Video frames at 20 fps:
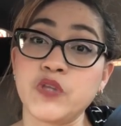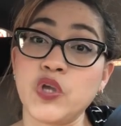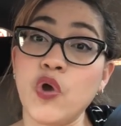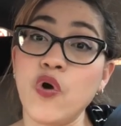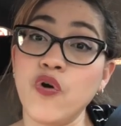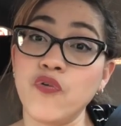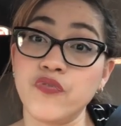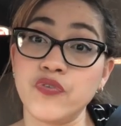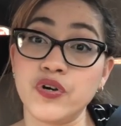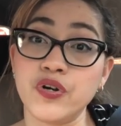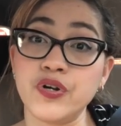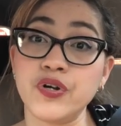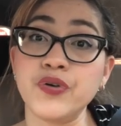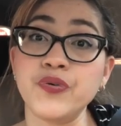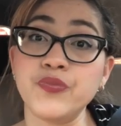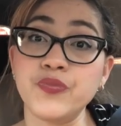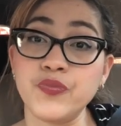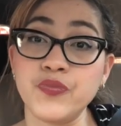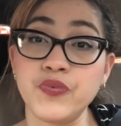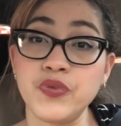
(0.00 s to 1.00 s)
cover
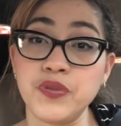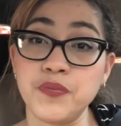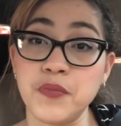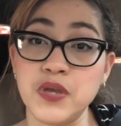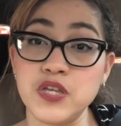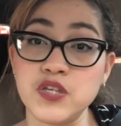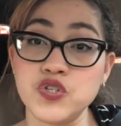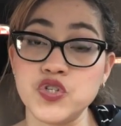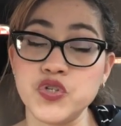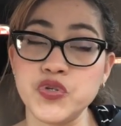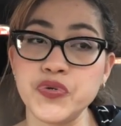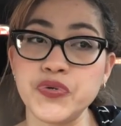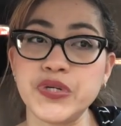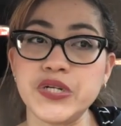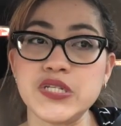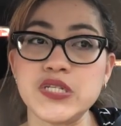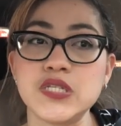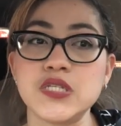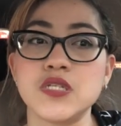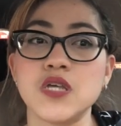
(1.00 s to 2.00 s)
with my
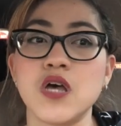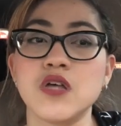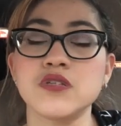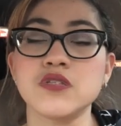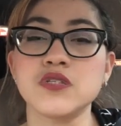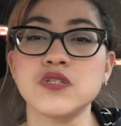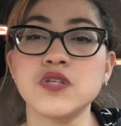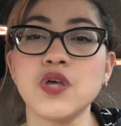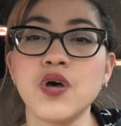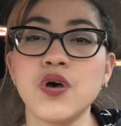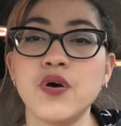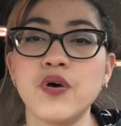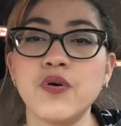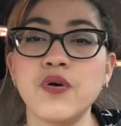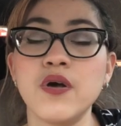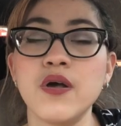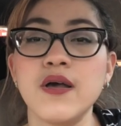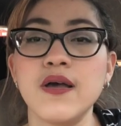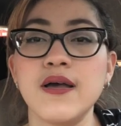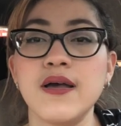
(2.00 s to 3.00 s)
insurance.
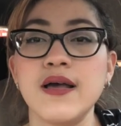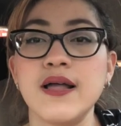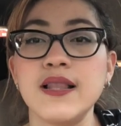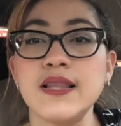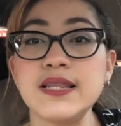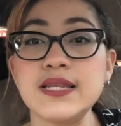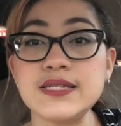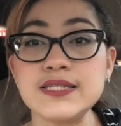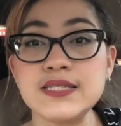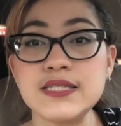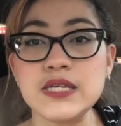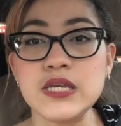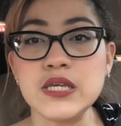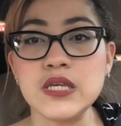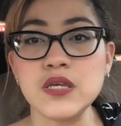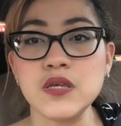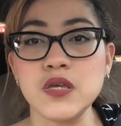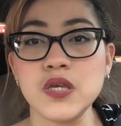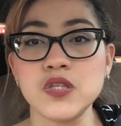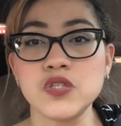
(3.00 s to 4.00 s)
So let's
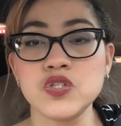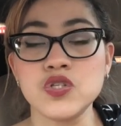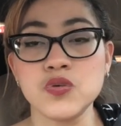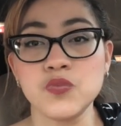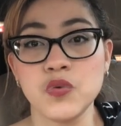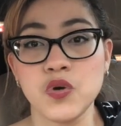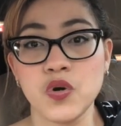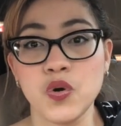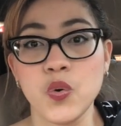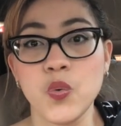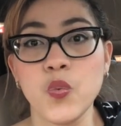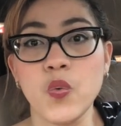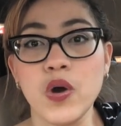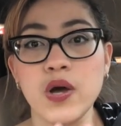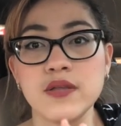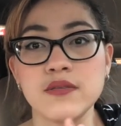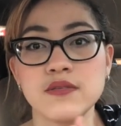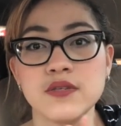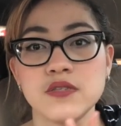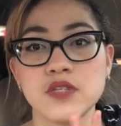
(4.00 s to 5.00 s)
see tomorrow
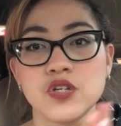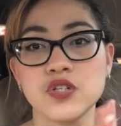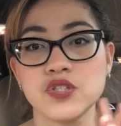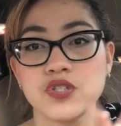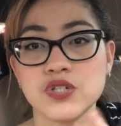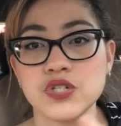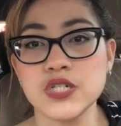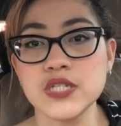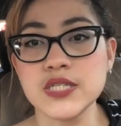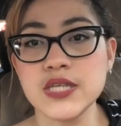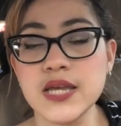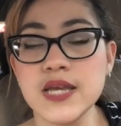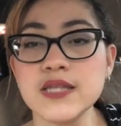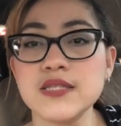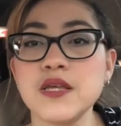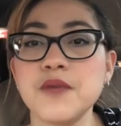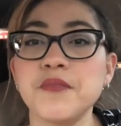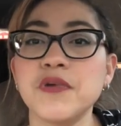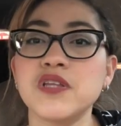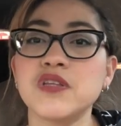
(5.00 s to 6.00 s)
what the doctor
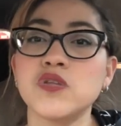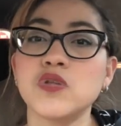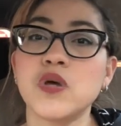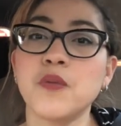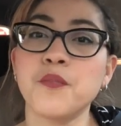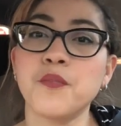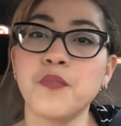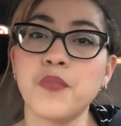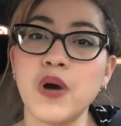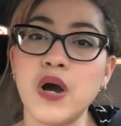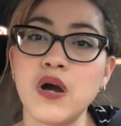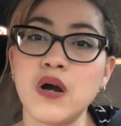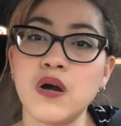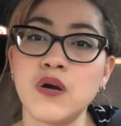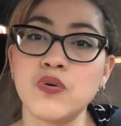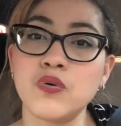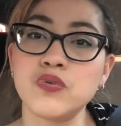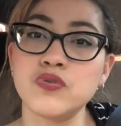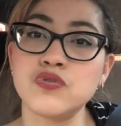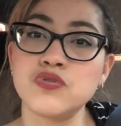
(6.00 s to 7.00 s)
says about
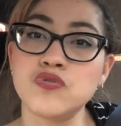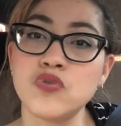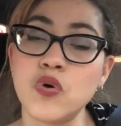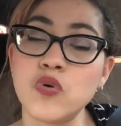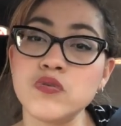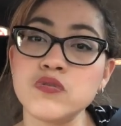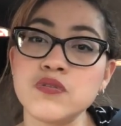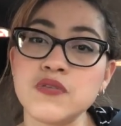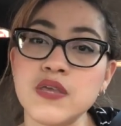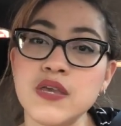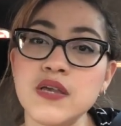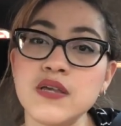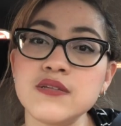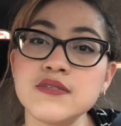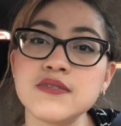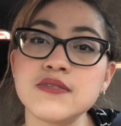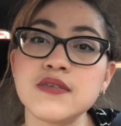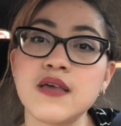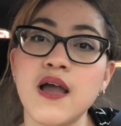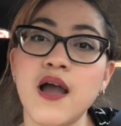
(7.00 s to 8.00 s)
those
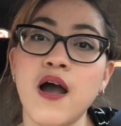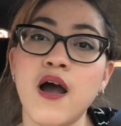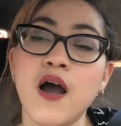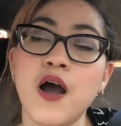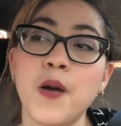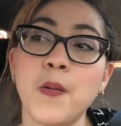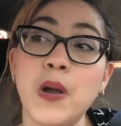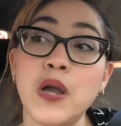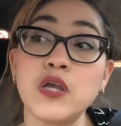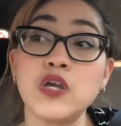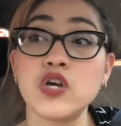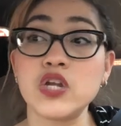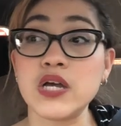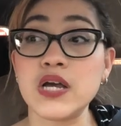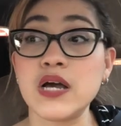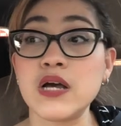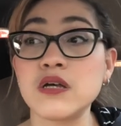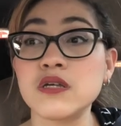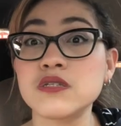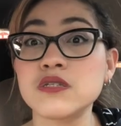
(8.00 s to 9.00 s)
things. I'm
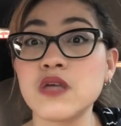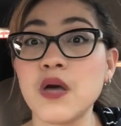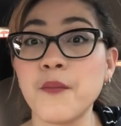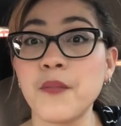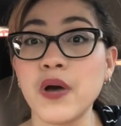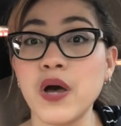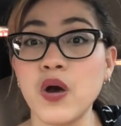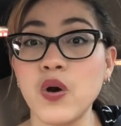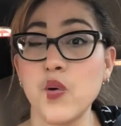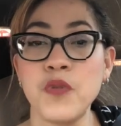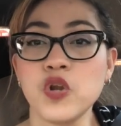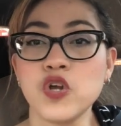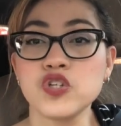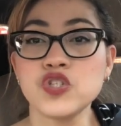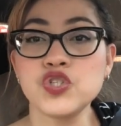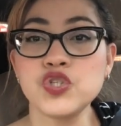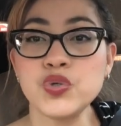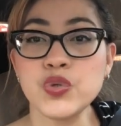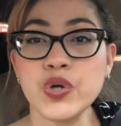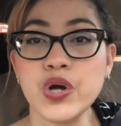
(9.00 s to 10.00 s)
gonna ask about
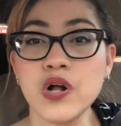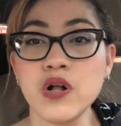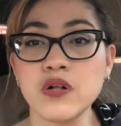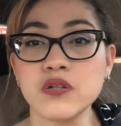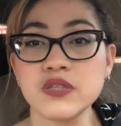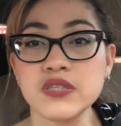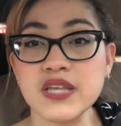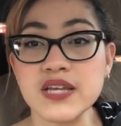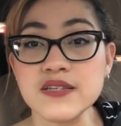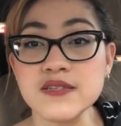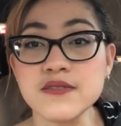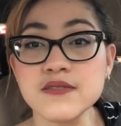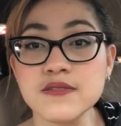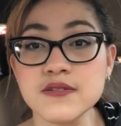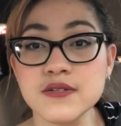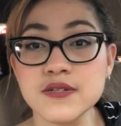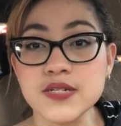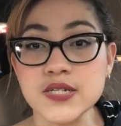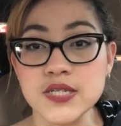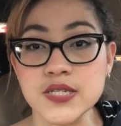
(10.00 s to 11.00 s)
blood sugar
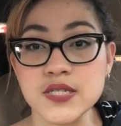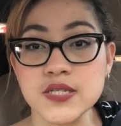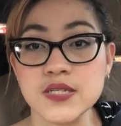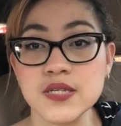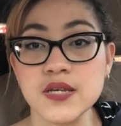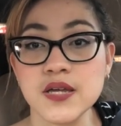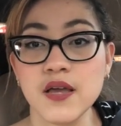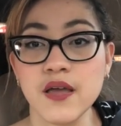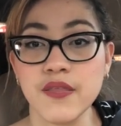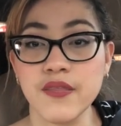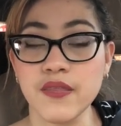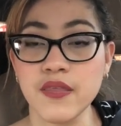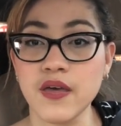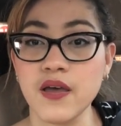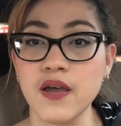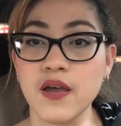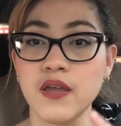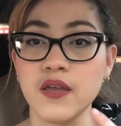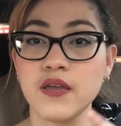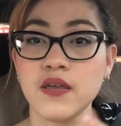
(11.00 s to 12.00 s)
testers,
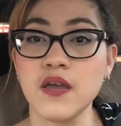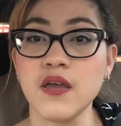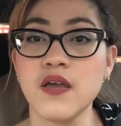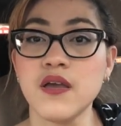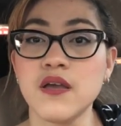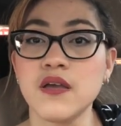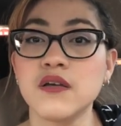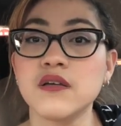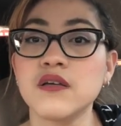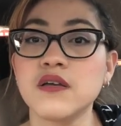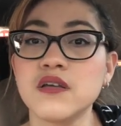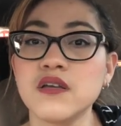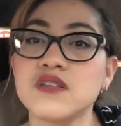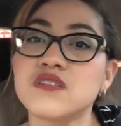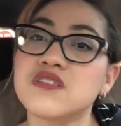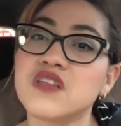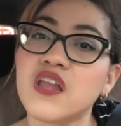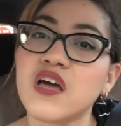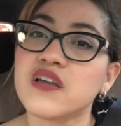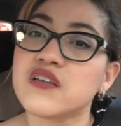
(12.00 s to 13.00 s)
like
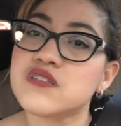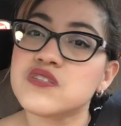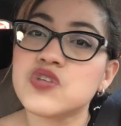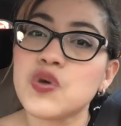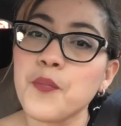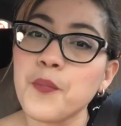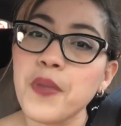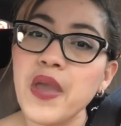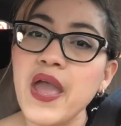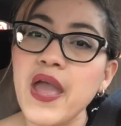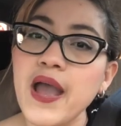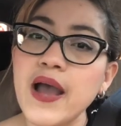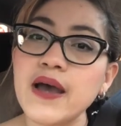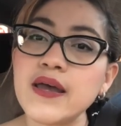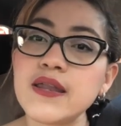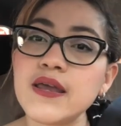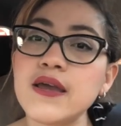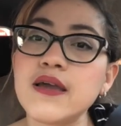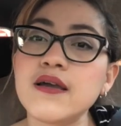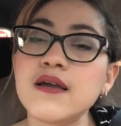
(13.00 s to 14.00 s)
it's like some
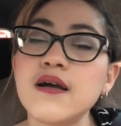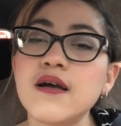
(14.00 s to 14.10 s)
pad